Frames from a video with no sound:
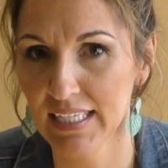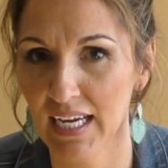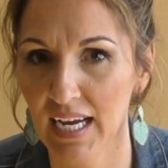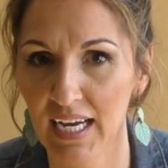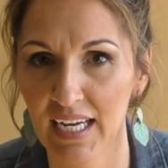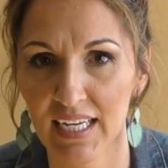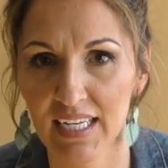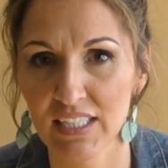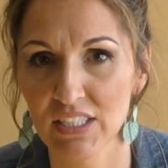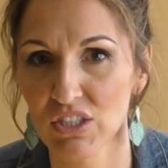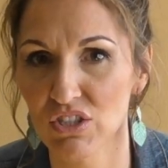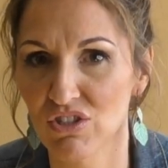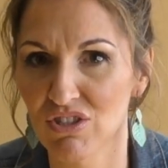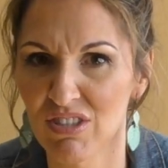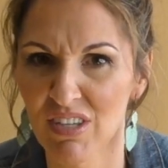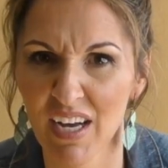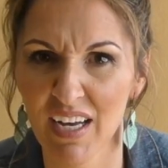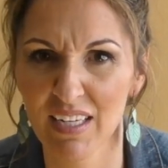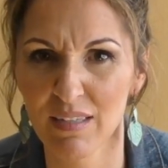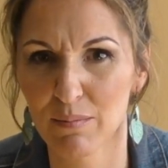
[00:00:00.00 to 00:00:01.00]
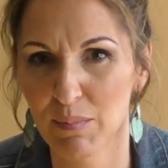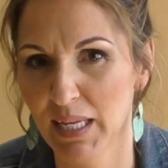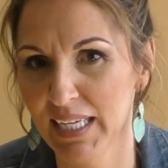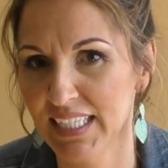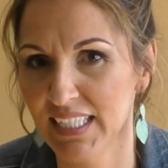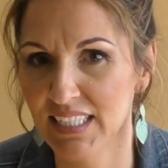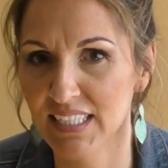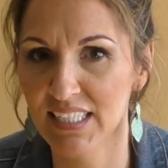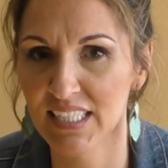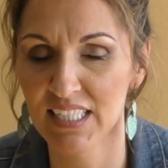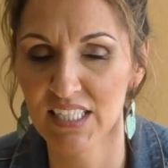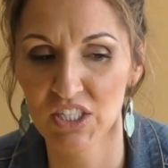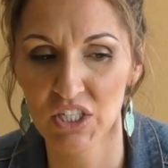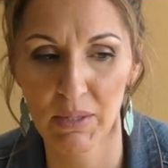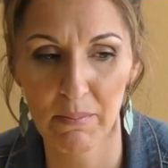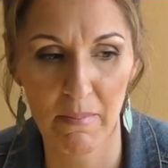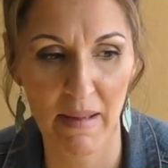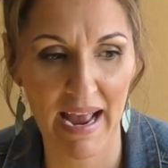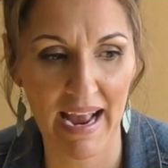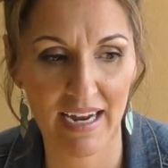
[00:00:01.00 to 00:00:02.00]
I just got them like in
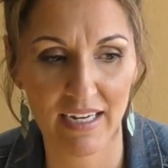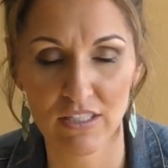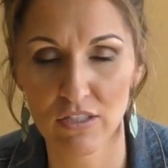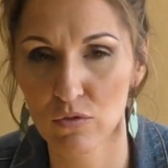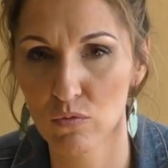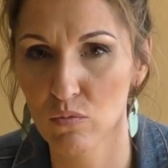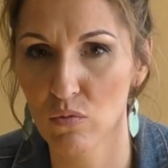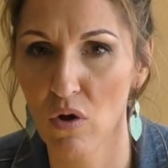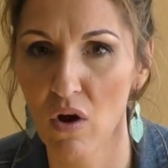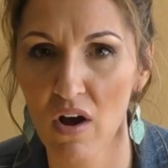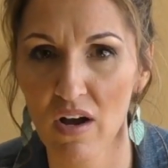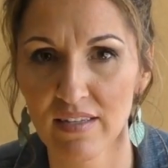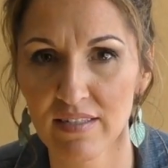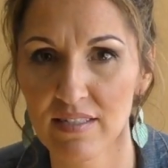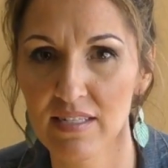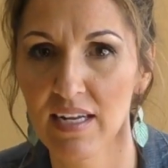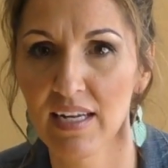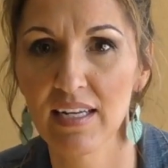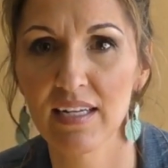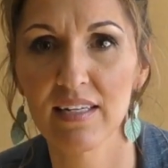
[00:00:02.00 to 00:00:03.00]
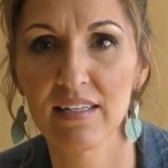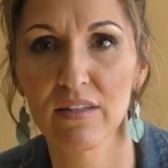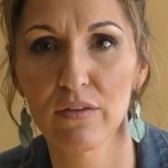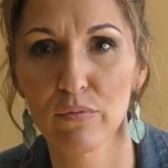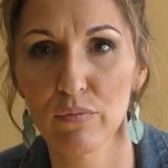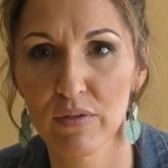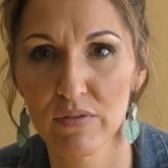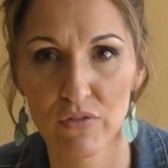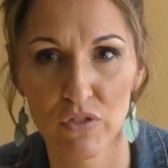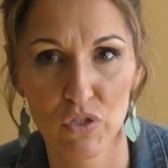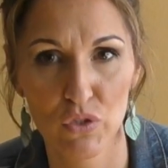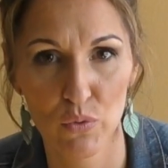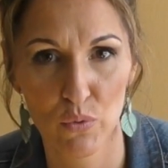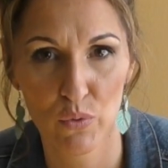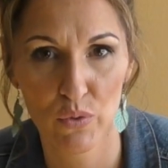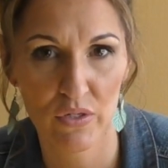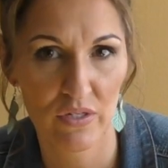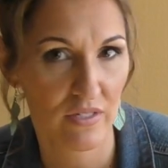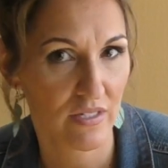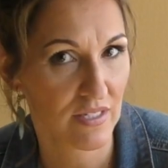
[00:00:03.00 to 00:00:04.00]
TJ Maxx, Ross, and thrift
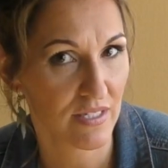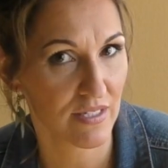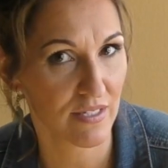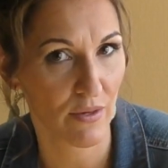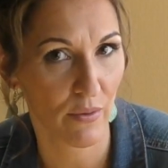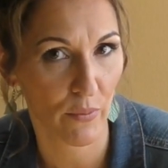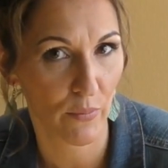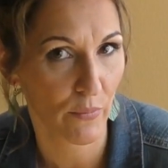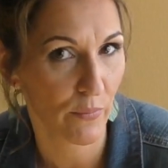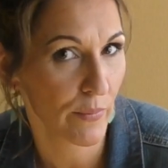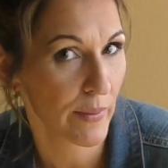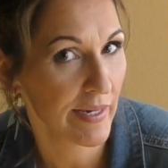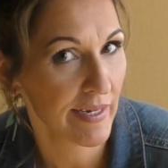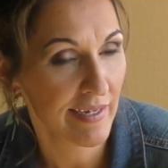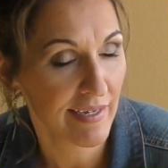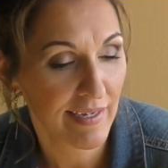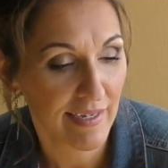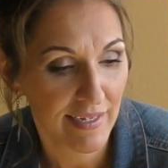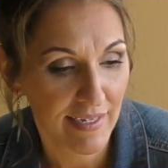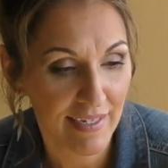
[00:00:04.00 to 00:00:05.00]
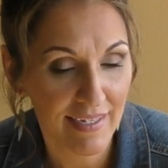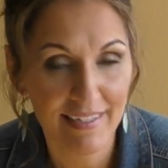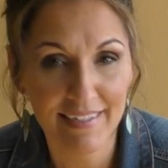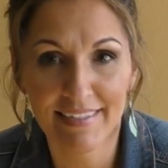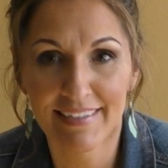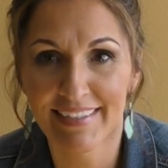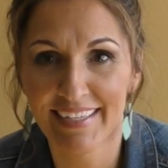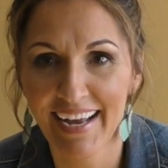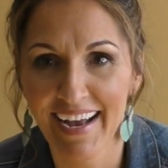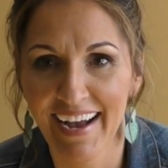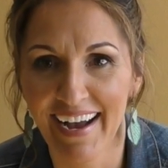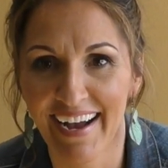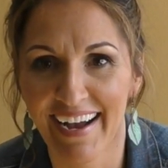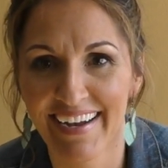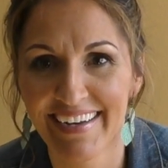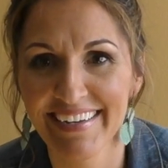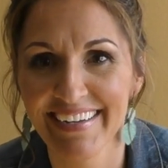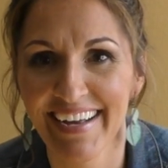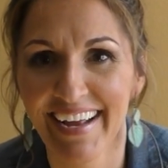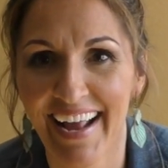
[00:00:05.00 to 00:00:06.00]
stores. So yeah,
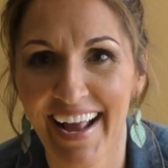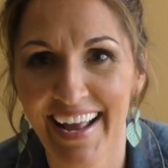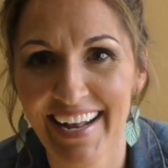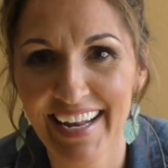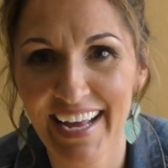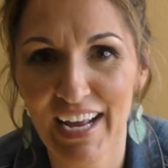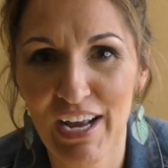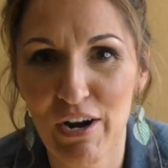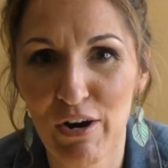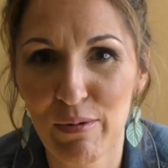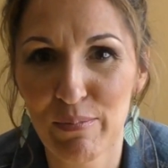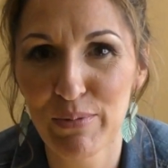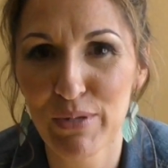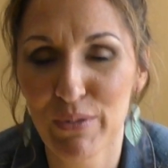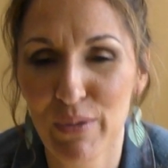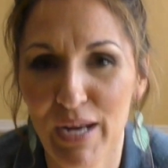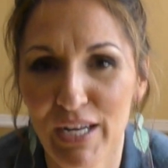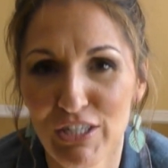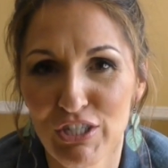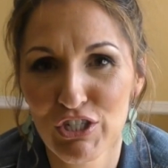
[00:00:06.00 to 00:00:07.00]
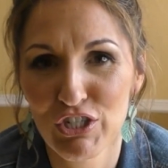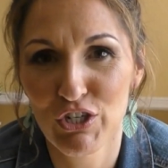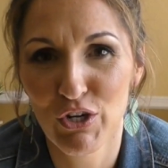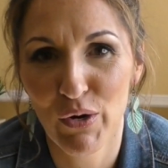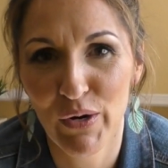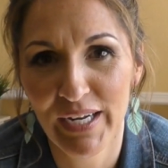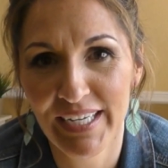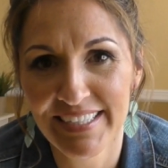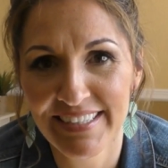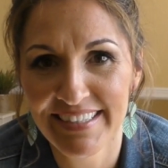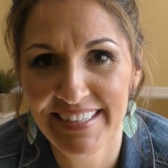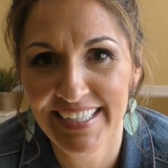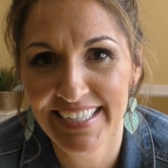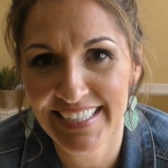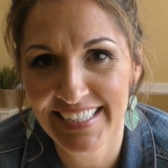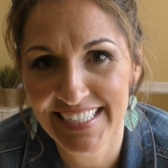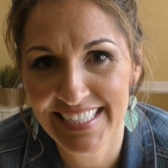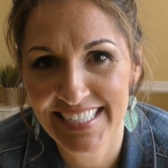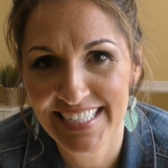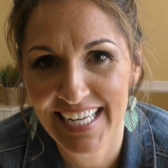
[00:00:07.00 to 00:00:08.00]
and I hope you enjoyed
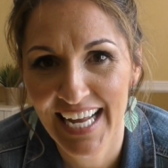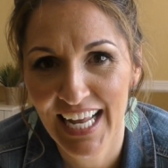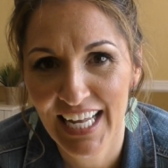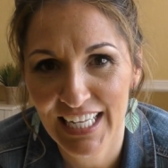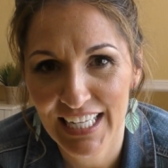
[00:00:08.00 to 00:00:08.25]
this.